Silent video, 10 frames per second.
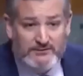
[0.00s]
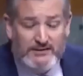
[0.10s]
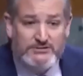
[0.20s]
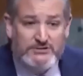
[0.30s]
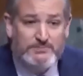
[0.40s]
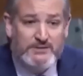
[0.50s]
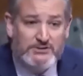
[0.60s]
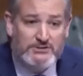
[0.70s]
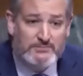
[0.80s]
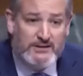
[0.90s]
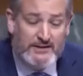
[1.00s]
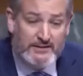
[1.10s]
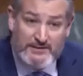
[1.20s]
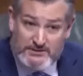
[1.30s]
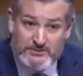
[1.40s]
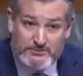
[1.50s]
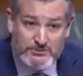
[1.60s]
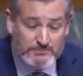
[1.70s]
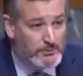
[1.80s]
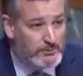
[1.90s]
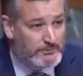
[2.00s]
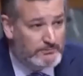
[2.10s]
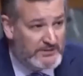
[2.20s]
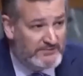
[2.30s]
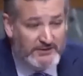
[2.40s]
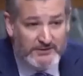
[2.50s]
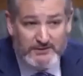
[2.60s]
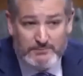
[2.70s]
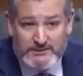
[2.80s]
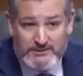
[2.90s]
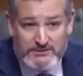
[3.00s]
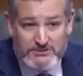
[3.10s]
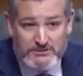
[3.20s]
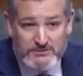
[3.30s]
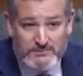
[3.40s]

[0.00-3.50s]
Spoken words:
lots of speeches about how they don't support defunding the police.